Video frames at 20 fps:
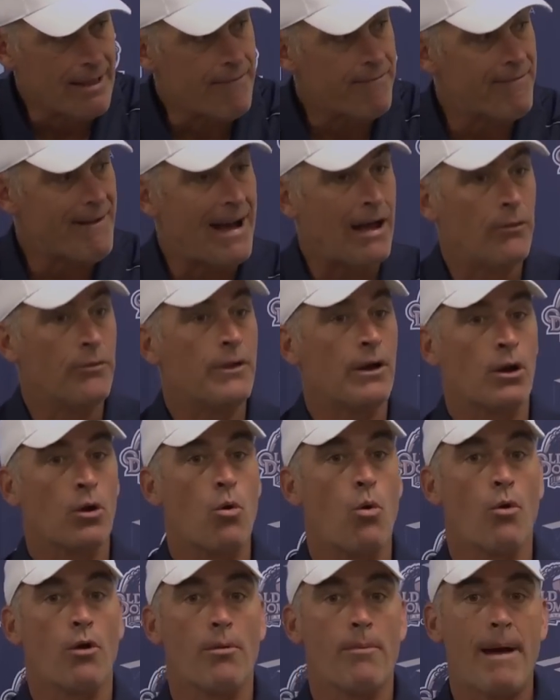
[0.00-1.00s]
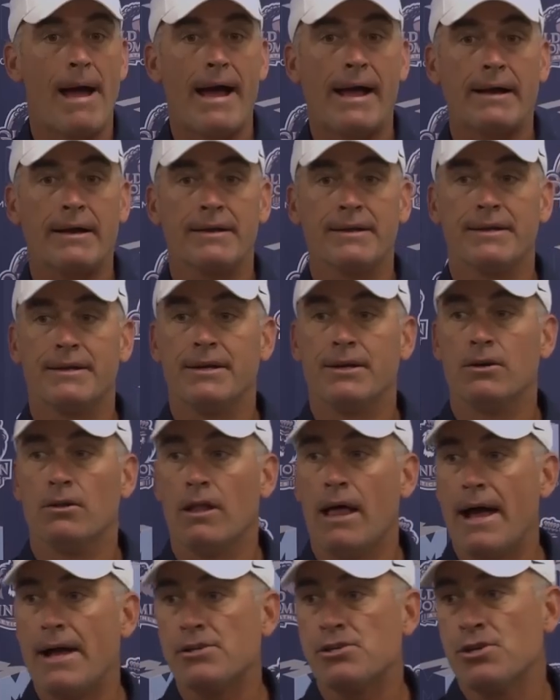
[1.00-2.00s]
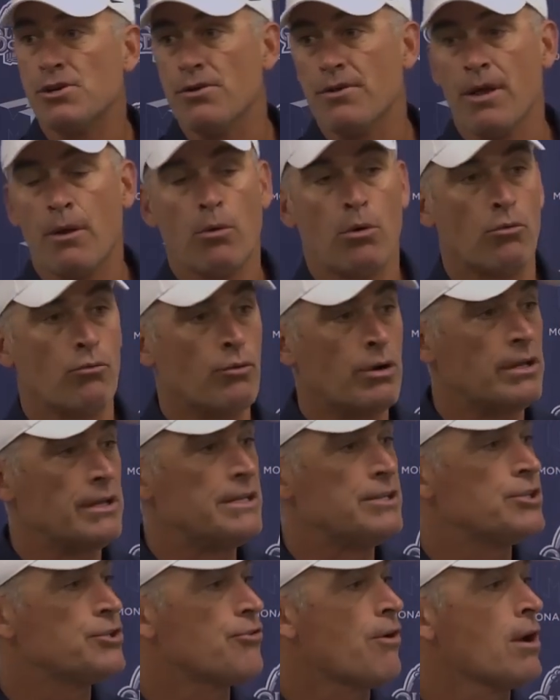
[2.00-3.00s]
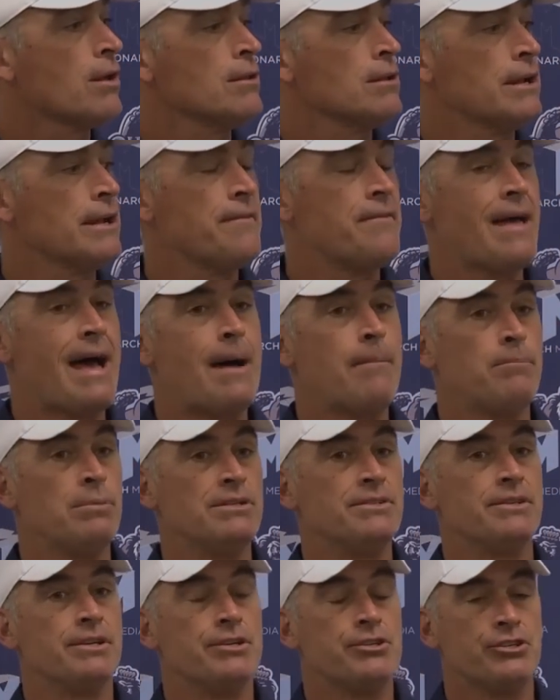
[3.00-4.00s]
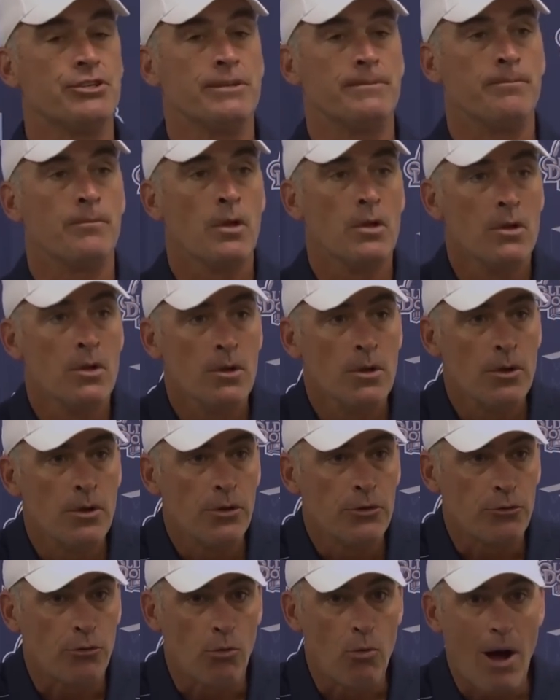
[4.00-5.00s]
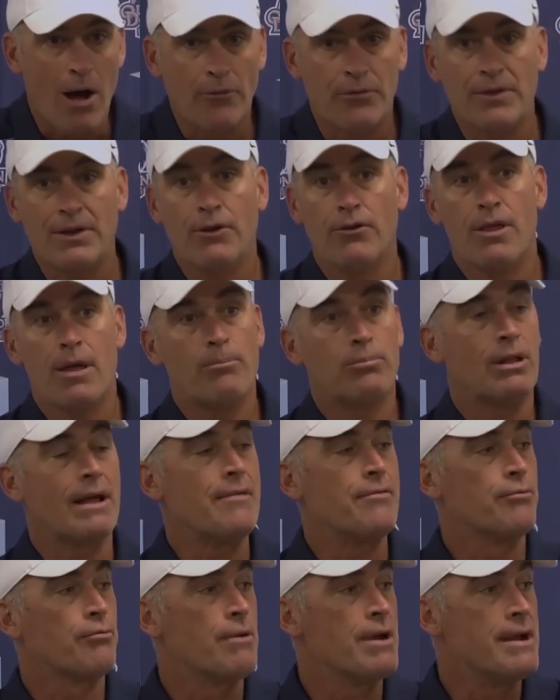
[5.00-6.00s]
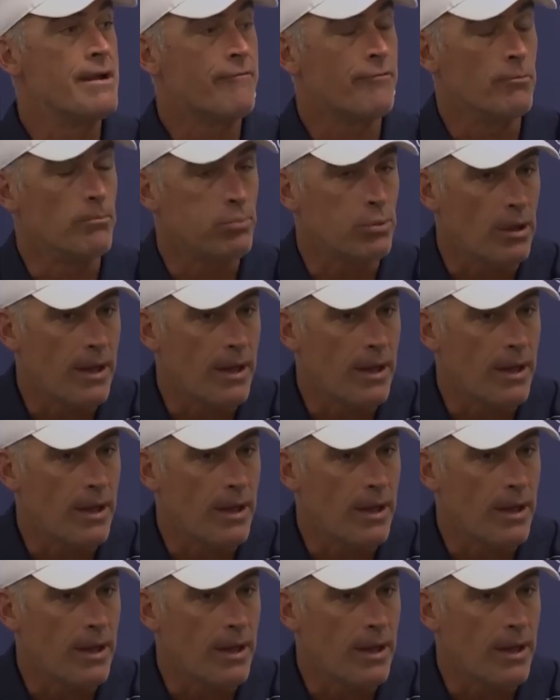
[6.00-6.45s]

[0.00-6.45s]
they found their quarterback. Last year they were really struggling at that position throughout the year. They played 3 different